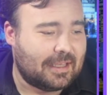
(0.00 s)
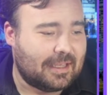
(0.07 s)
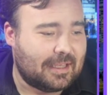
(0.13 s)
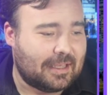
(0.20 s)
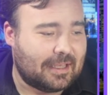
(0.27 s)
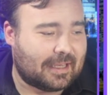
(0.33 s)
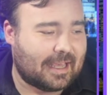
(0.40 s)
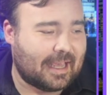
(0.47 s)

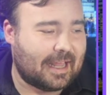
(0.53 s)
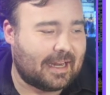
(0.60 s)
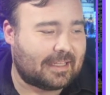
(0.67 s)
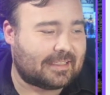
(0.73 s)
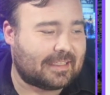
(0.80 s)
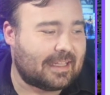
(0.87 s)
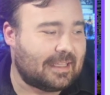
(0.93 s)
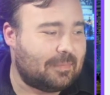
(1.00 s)
You can't
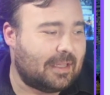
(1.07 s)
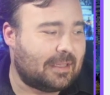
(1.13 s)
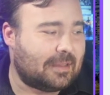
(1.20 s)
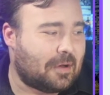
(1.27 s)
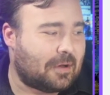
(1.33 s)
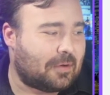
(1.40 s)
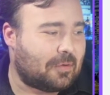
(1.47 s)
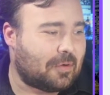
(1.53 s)
exactly be
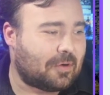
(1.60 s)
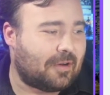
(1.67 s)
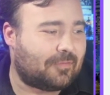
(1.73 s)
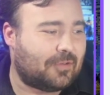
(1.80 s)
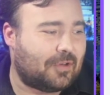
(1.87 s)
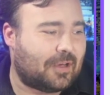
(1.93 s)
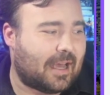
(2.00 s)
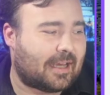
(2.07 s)
law and order
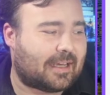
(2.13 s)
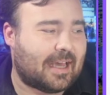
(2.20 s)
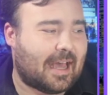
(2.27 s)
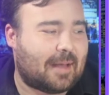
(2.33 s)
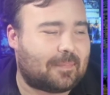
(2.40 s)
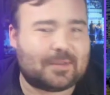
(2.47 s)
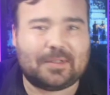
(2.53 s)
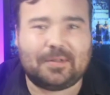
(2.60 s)
if you got
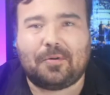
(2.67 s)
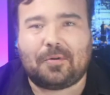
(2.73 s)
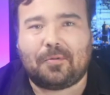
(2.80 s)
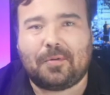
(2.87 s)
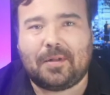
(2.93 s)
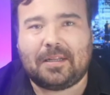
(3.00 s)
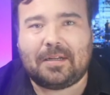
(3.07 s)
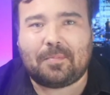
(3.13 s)
cops who are
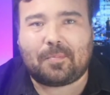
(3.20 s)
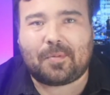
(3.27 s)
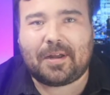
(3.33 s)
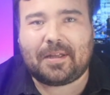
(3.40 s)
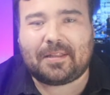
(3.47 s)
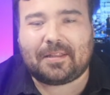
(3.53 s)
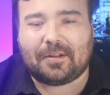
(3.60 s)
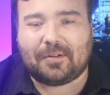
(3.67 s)
willing to
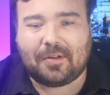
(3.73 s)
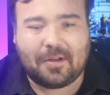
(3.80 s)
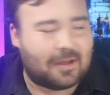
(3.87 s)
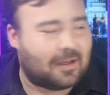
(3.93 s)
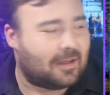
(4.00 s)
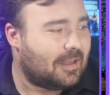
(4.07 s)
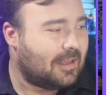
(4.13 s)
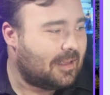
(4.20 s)
break the
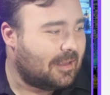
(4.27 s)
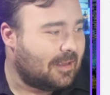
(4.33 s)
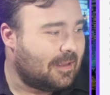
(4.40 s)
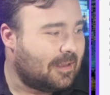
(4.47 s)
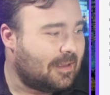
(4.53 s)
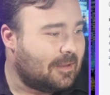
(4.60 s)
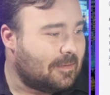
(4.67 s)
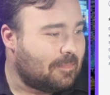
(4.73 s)
law
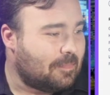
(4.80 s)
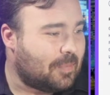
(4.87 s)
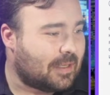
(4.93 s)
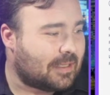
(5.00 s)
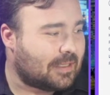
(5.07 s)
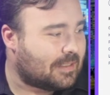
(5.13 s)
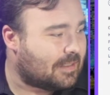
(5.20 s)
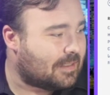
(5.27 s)

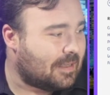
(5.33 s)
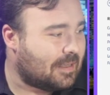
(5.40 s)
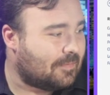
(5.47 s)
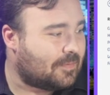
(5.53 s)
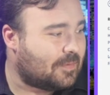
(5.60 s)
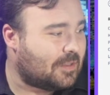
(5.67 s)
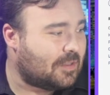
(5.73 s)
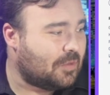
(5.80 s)
because
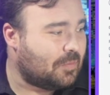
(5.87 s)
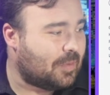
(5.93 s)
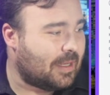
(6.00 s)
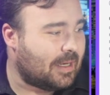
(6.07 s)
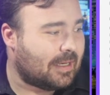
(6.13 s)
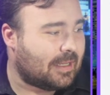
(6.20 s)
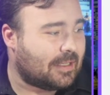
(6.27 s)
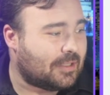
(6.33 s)
of
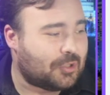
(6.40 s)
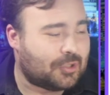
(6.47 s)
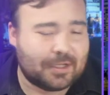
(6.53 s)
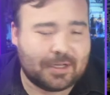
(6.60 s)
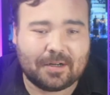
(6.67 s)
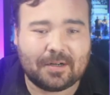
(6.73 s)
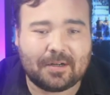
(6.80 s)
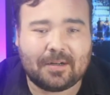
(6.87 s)
stupidity,
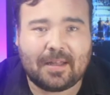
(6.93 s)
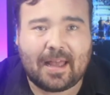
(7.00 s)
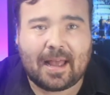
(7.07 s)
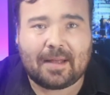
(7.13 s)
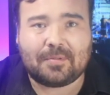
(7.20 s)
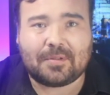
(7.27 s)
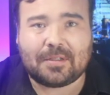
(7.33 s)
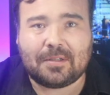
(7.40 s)
sheer,
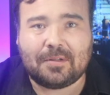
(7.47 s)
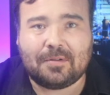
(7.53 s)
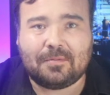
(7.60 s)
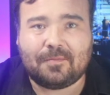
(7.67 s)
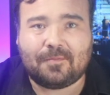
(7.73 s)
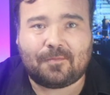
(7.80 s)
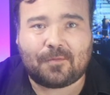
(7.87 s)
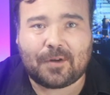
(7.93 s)

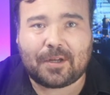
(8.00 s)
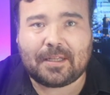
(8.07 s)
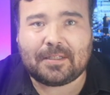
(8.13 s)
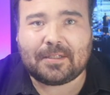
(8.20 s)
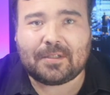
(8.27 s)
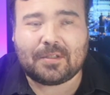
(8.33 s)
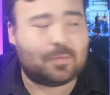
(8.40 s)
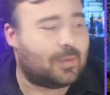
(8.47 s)
absolute
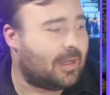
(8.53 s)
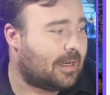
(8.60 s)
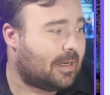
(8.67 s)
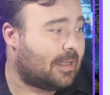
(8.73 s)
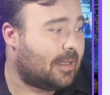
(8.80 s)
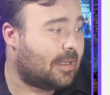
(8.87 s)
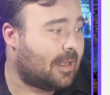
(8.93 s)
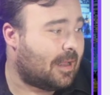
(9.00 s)
freaking
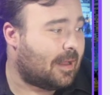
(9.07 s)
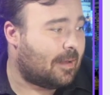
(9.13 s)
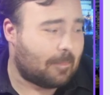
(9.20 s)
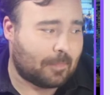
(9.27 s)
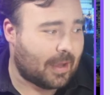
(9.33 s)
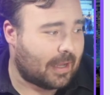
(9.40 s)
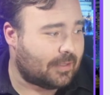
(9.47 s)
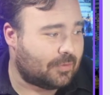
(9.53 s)
stupidity.
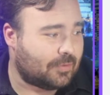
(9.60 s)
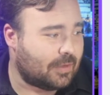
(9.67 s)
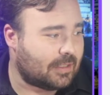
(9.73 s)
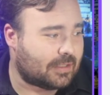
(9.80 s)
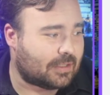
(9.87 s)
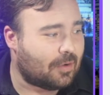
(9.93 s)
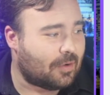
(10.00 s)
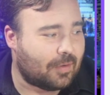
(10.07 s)
By doing
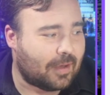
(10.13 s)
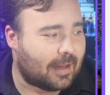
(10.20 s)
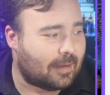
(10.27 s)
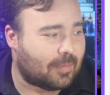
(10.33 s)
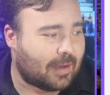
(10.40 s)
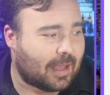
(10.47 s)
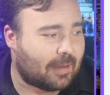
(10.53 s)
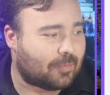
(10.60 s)
so,
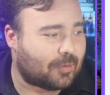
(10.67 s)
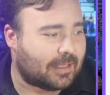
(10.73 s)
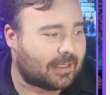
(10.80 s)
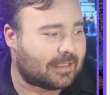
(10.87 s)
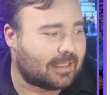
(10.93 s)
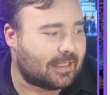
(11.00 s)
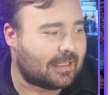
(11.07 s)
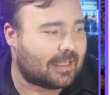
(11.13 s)
and by
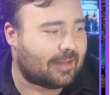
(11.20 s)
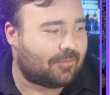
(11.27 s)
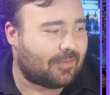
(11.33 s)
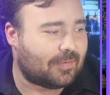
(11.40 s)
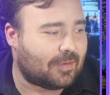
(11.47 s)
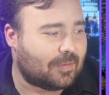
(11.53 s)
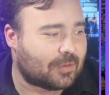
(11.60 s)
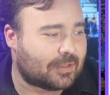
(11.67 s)
predicting that
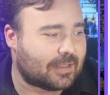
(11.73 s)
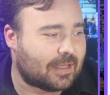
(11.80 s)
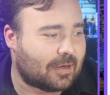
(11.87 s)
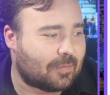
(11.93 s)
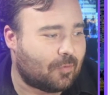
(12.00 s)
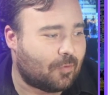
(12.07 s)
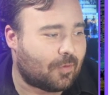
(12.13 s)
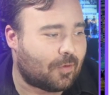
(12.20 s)
50%
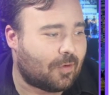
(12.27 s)
or more